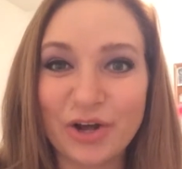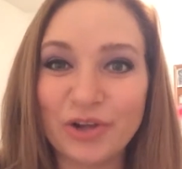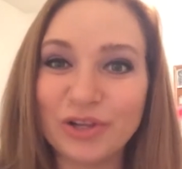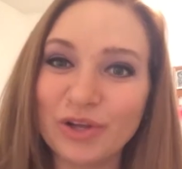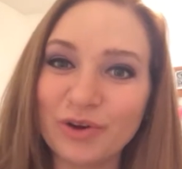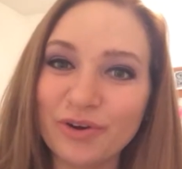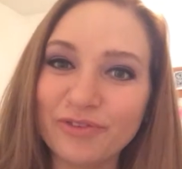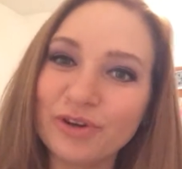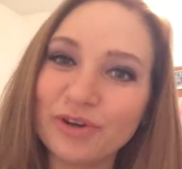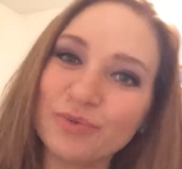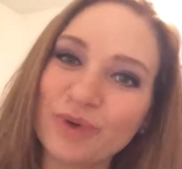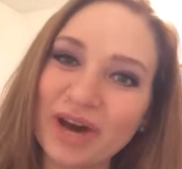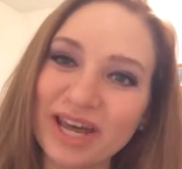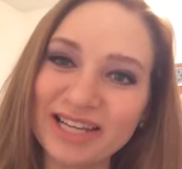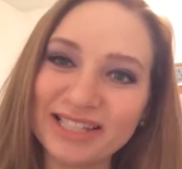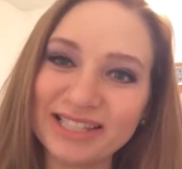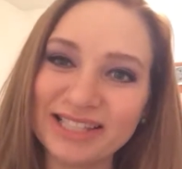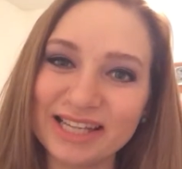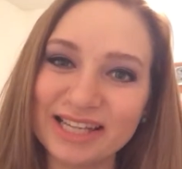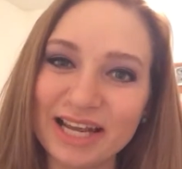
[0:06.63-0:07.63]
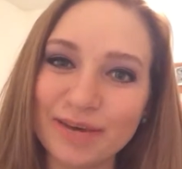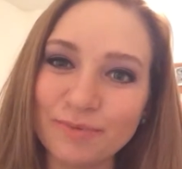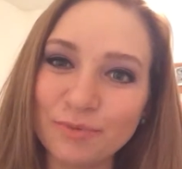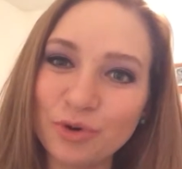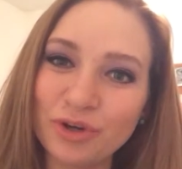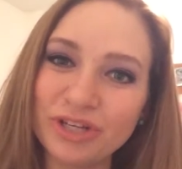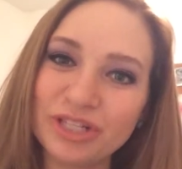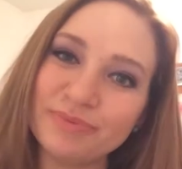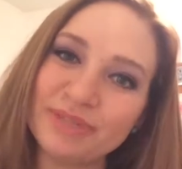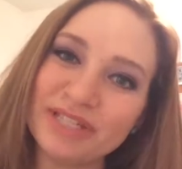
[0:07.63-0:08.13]
Hello everyone, and today I'm
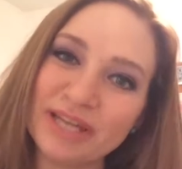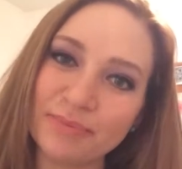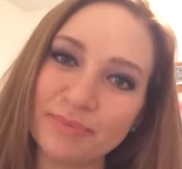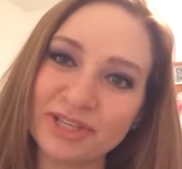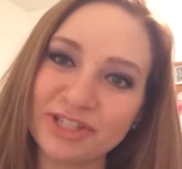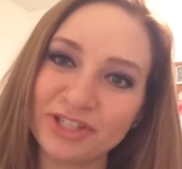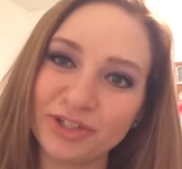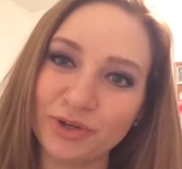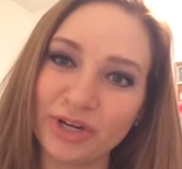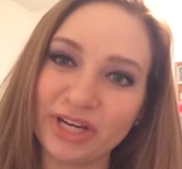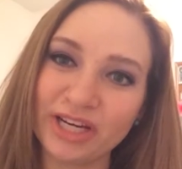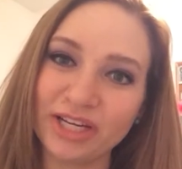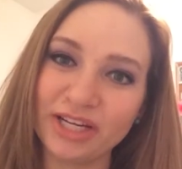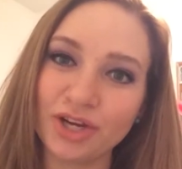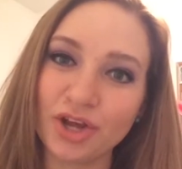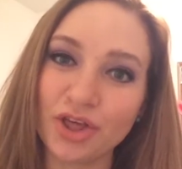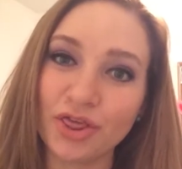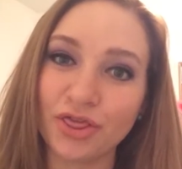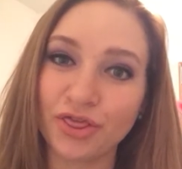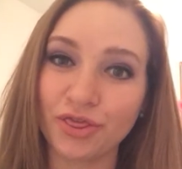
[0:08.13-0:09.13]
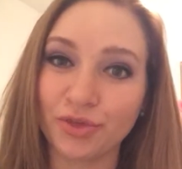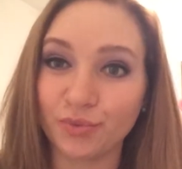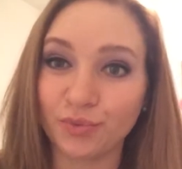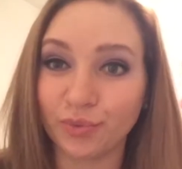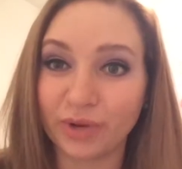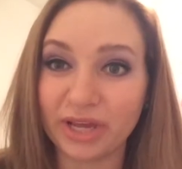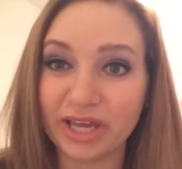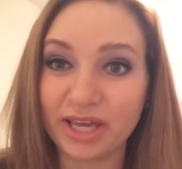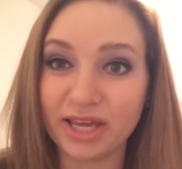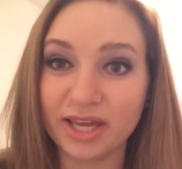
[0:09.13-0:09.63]
going to be demonstrating
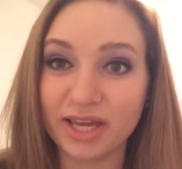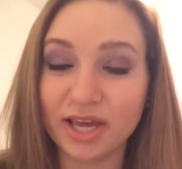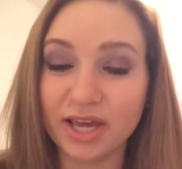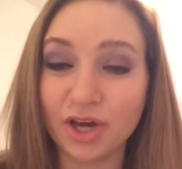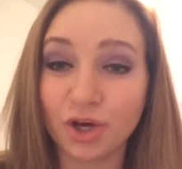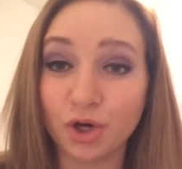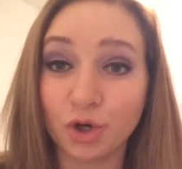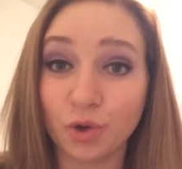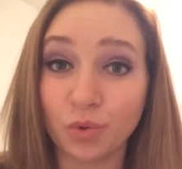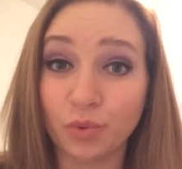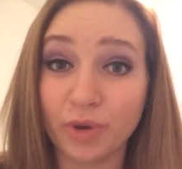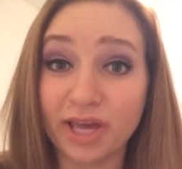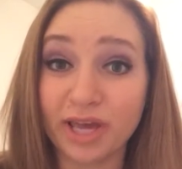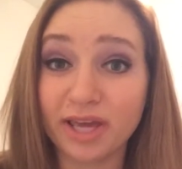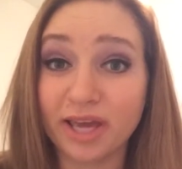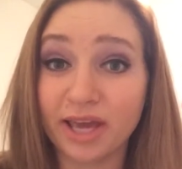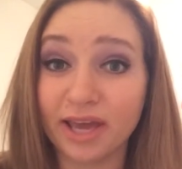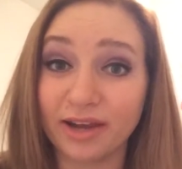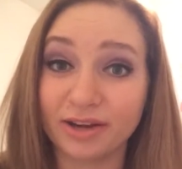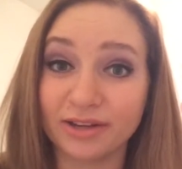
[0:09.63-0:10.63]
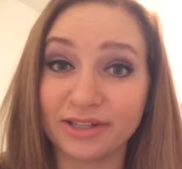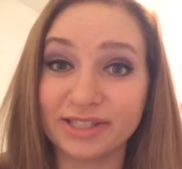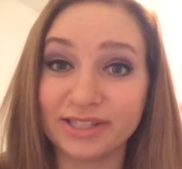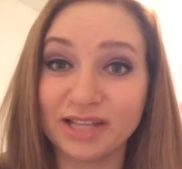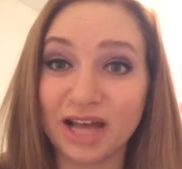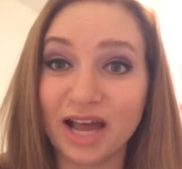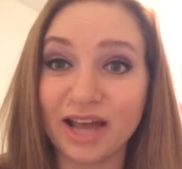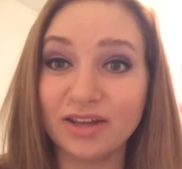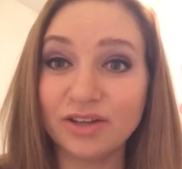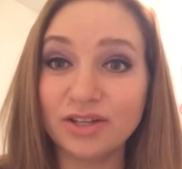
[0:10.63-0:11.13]
3 quick
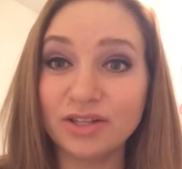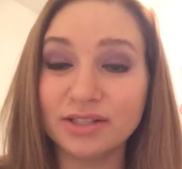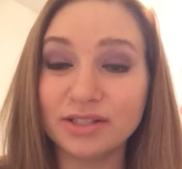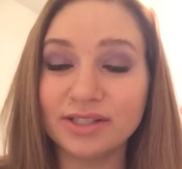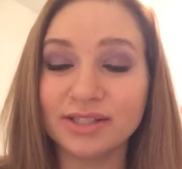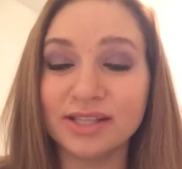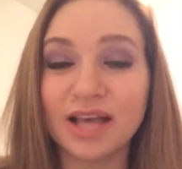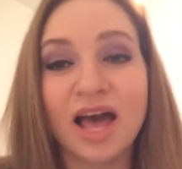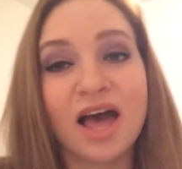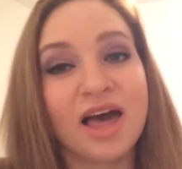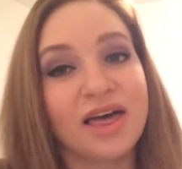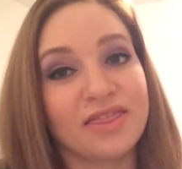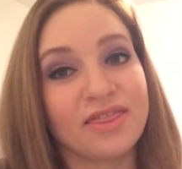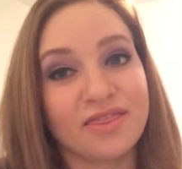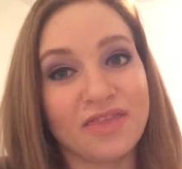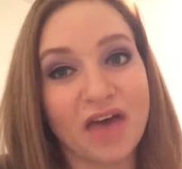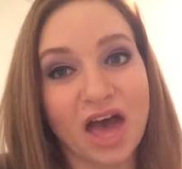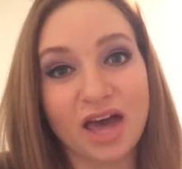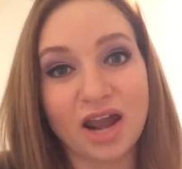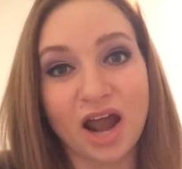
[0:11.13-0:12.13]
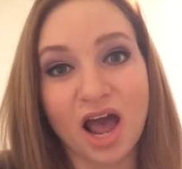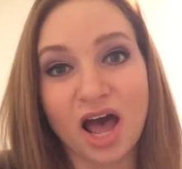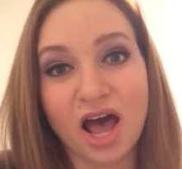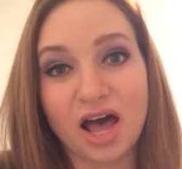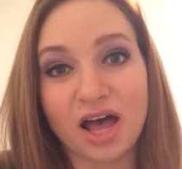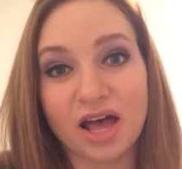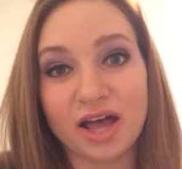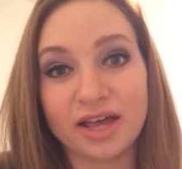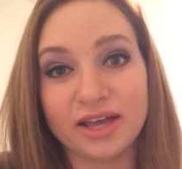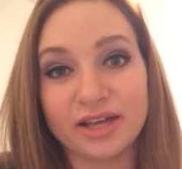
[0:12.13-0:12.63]
hairstyles that
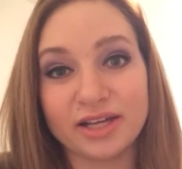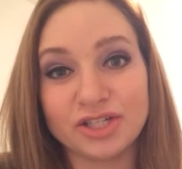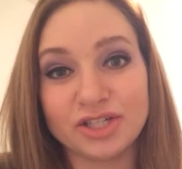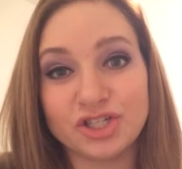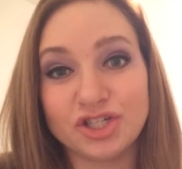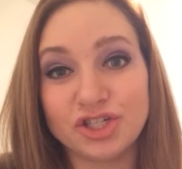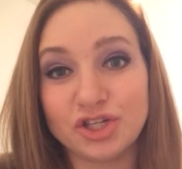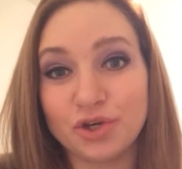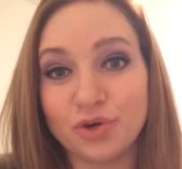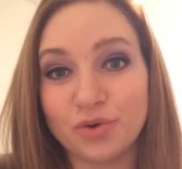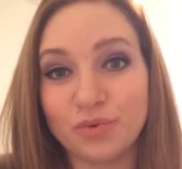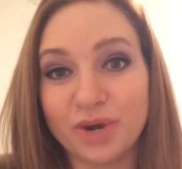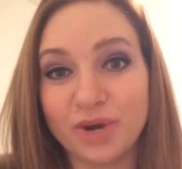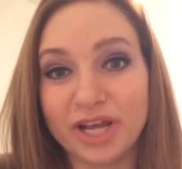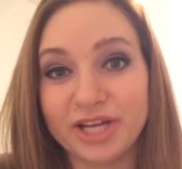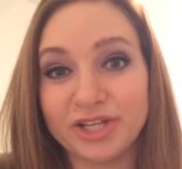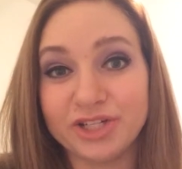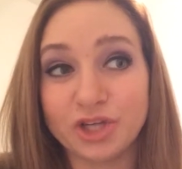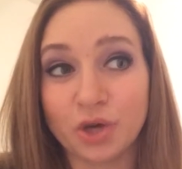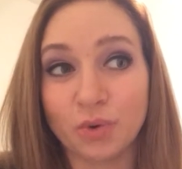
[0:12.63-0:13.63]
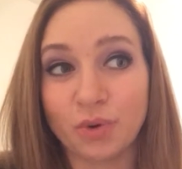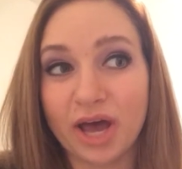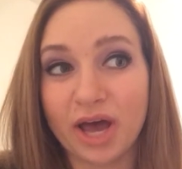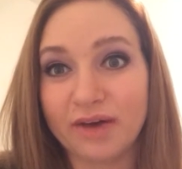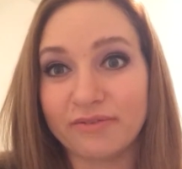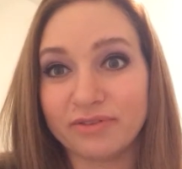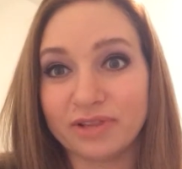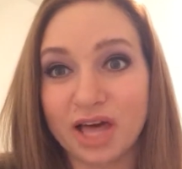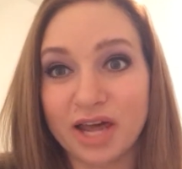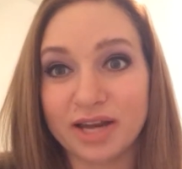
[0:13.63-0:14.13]
I do when I don't
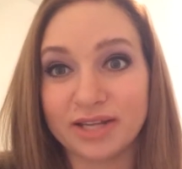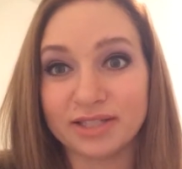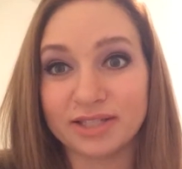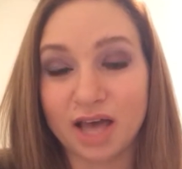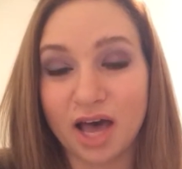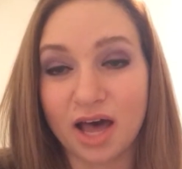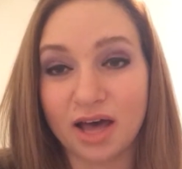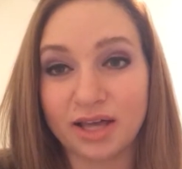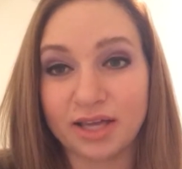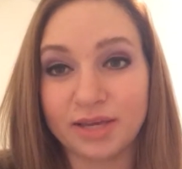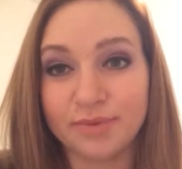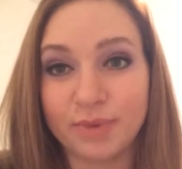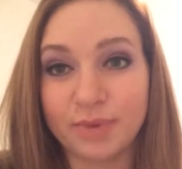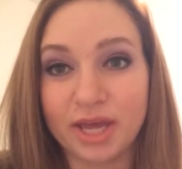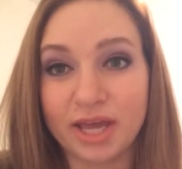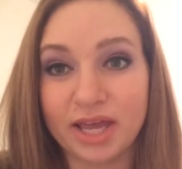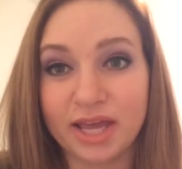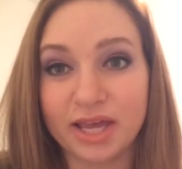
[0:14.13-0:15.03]
have a lot of time,